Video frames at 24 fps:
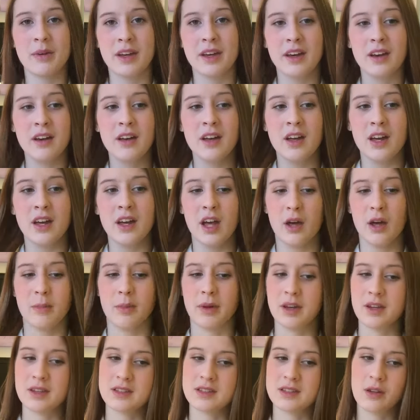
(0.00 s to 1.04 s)
here,
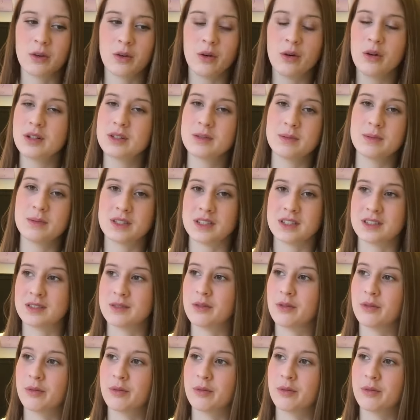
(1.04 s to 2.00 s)
because the course was just